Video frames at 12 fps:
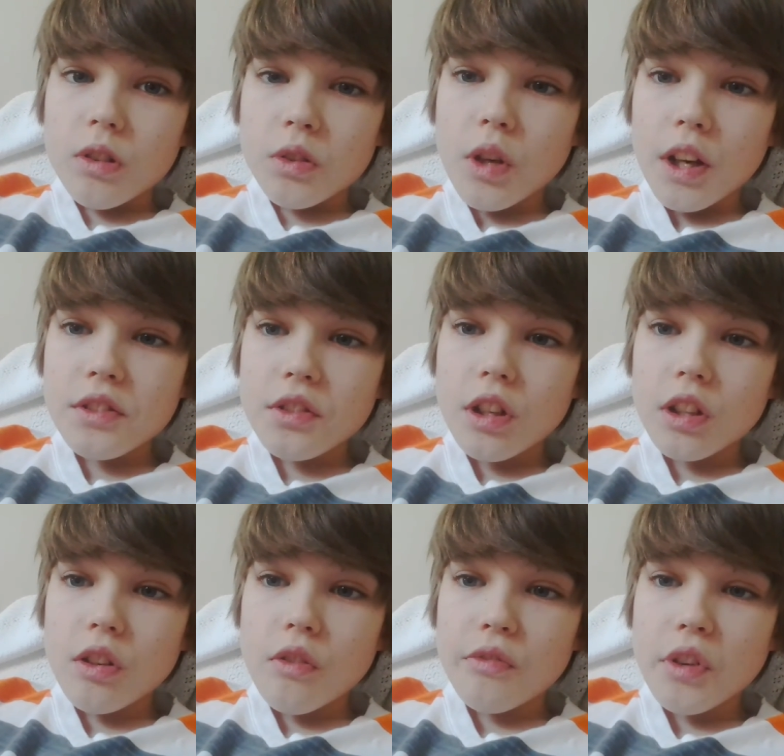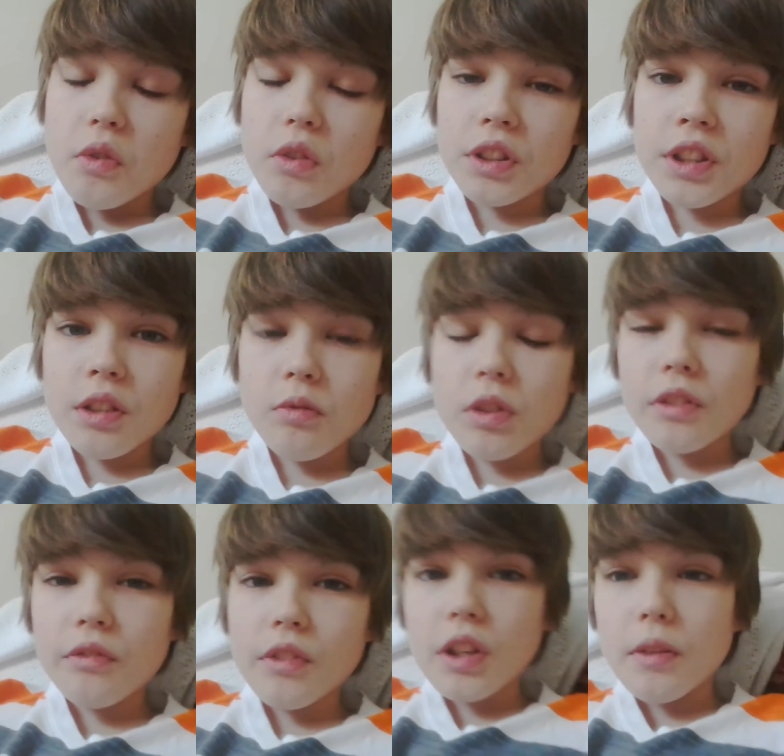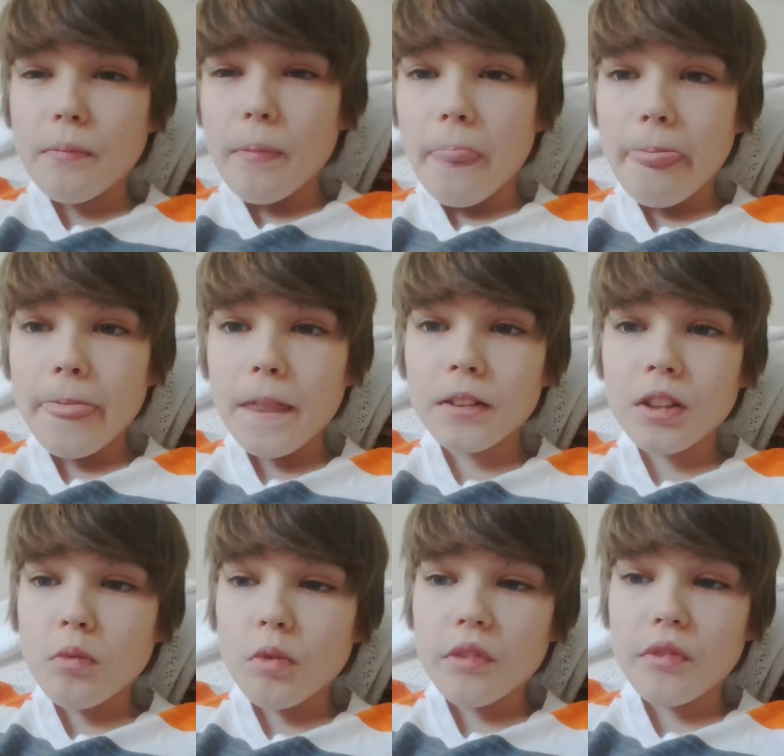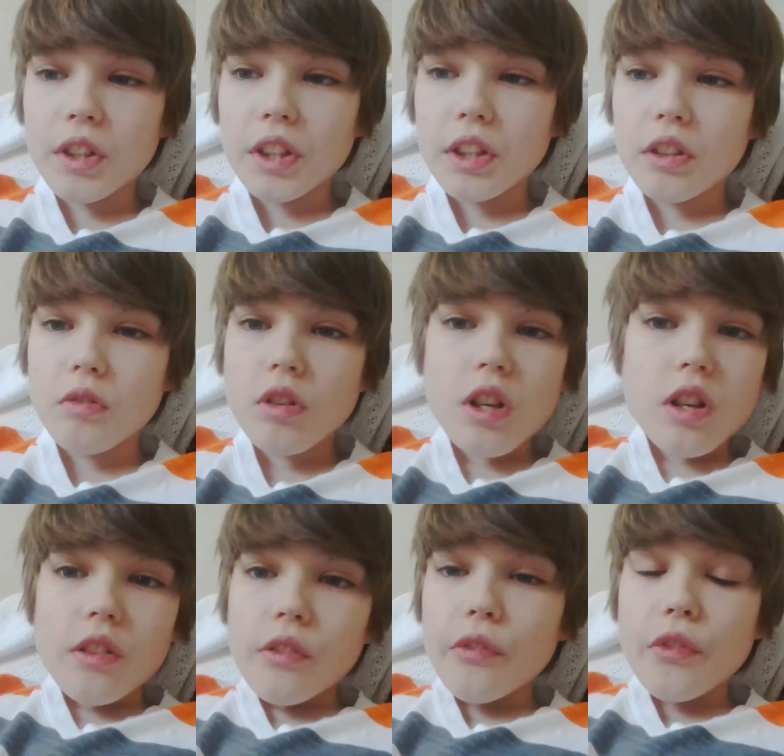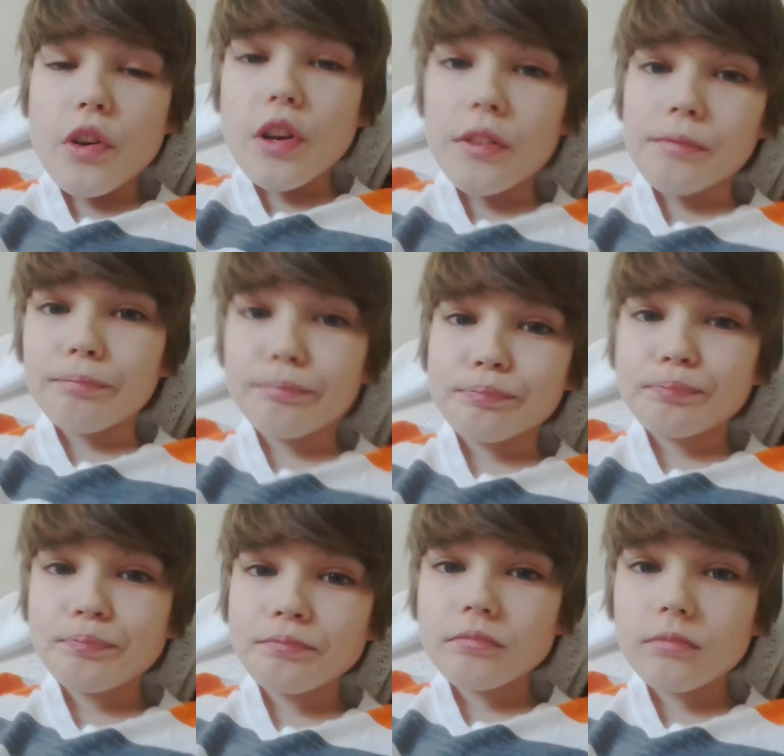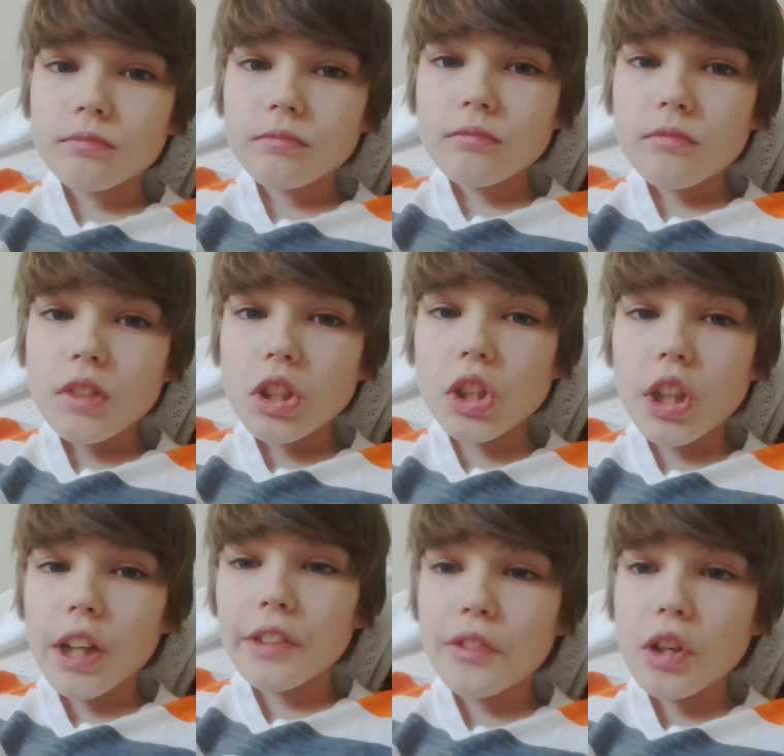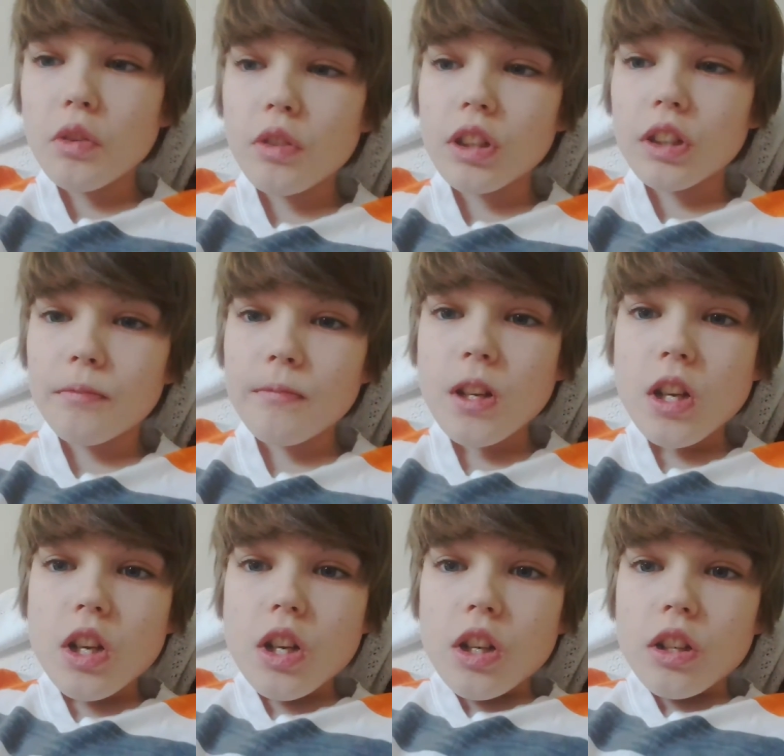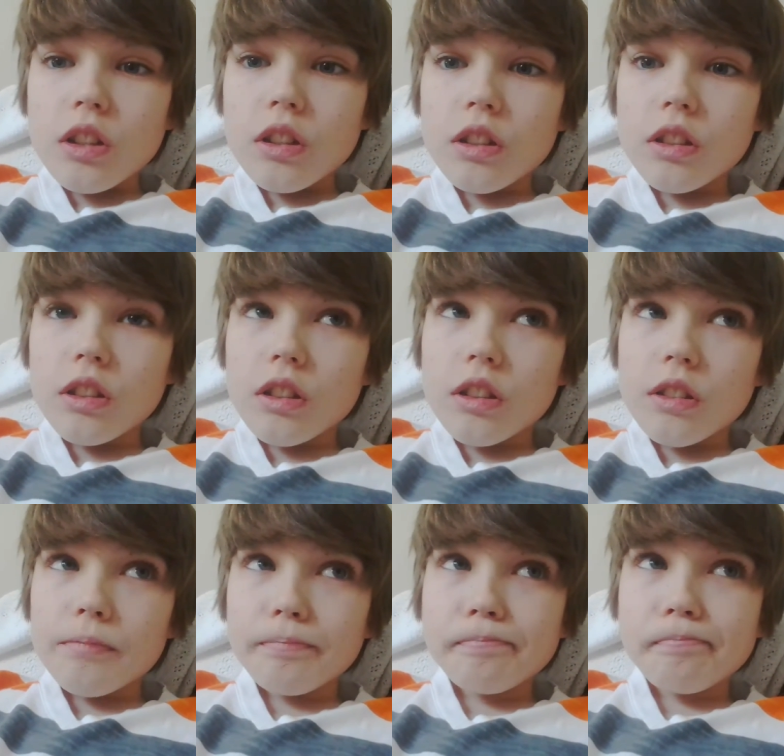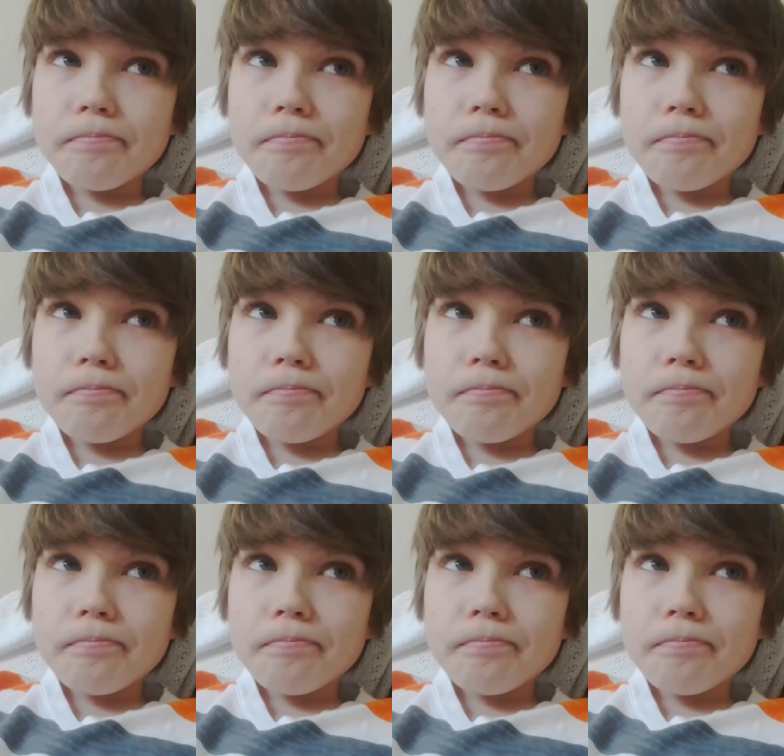You guys gotta go vote on that one, um, on that one video for, um, you gotta vote, um, um,